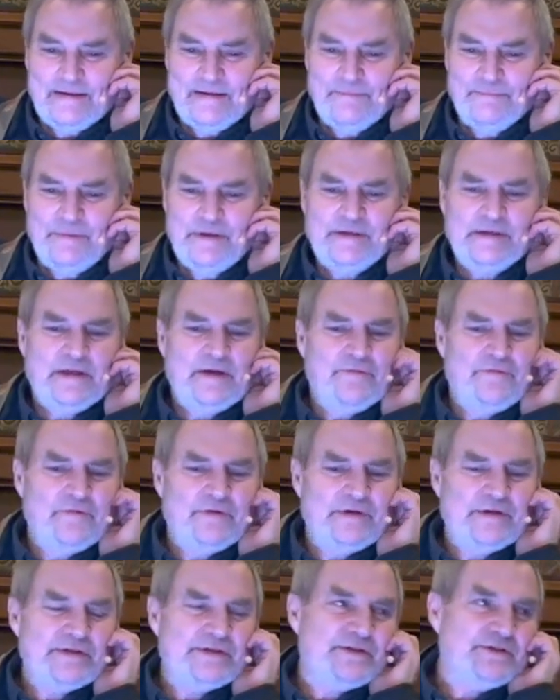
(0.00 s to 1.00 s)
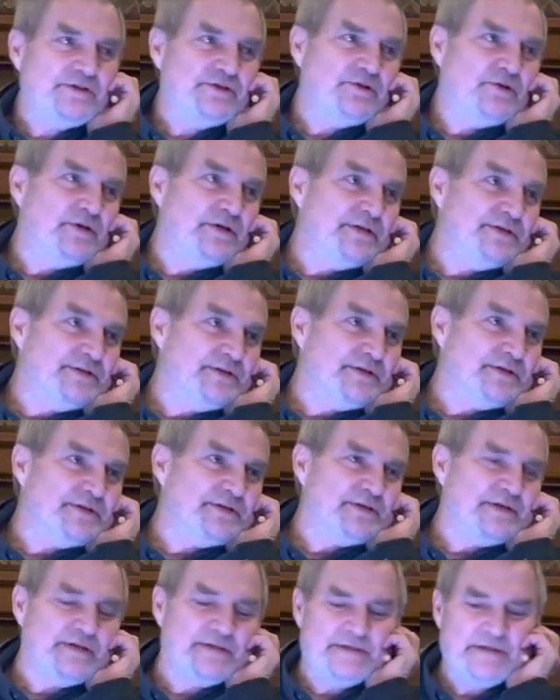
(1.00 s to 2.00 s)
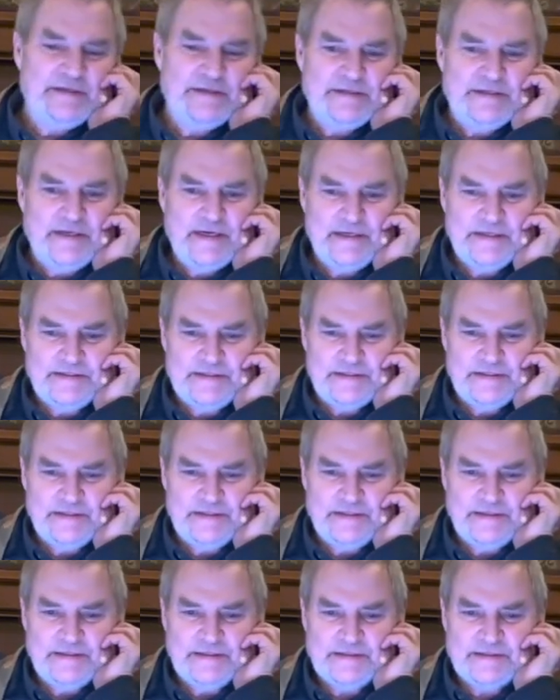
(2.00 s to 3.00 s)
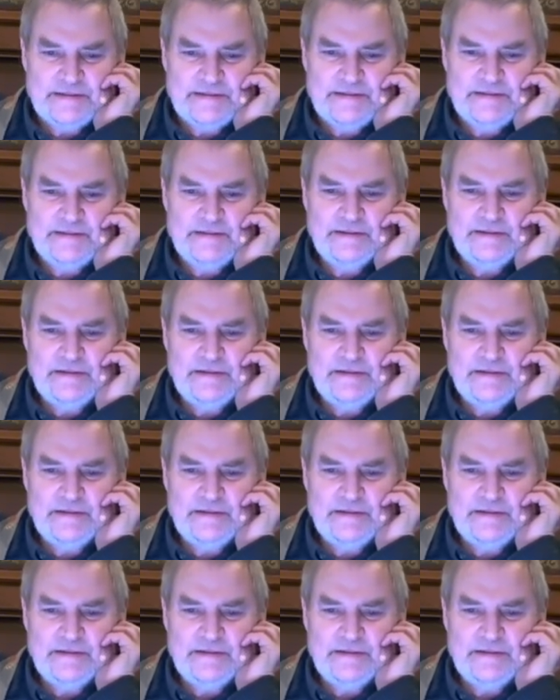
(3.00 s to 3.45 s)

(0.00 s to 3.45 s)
but never in its choices, its intensities.